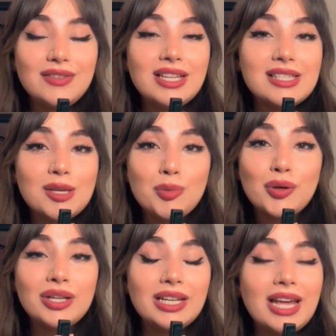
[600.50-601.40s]
with a
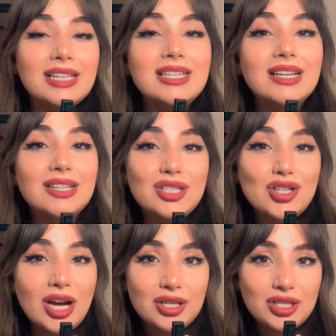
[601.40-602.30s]
subordinating
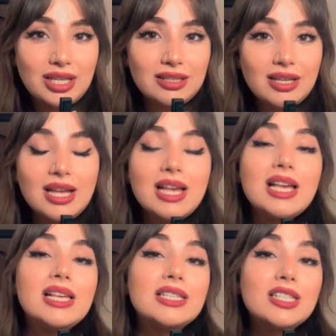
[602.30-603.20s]
conjunction.
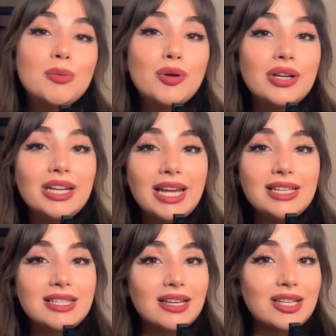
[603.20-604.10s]

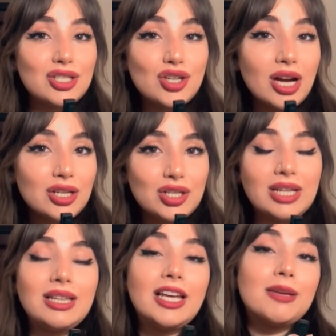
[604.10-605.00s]
Subordinating
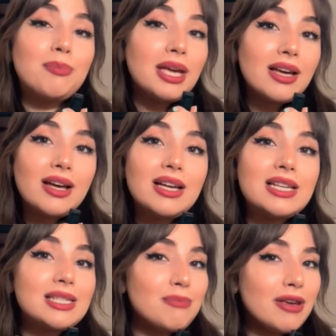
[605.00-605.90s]
conjunction like
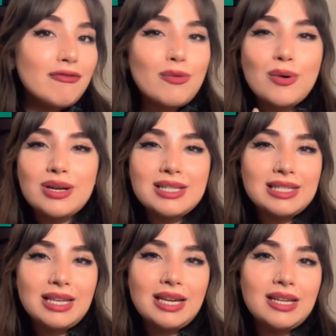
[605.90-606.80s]
because, before,
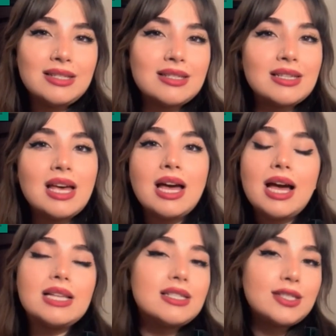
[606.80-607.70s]
since,
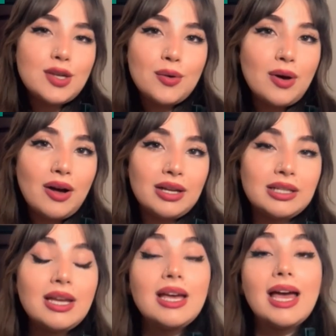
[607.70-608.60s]
and so on.
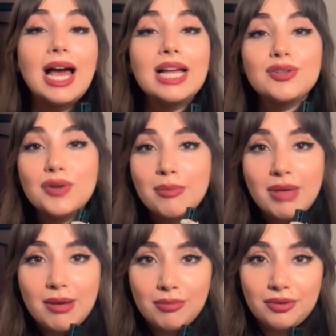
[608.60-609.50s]
And
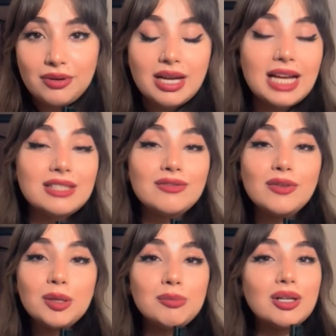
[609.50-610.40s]
remember,
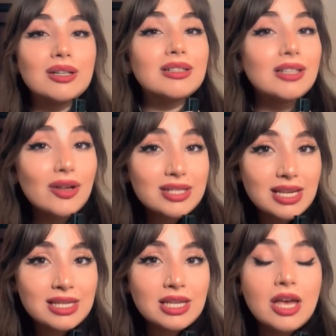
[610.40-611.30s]
adverbial
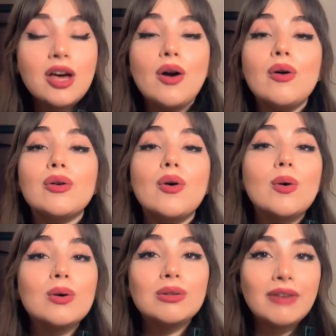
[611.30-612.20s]
clauses are
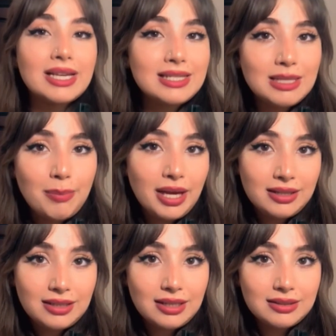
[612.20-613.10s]
always
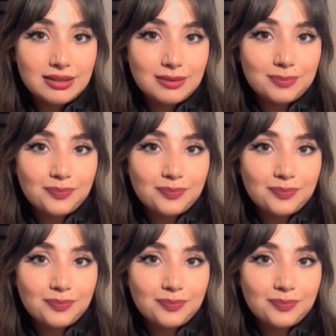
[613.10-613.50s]
dependent.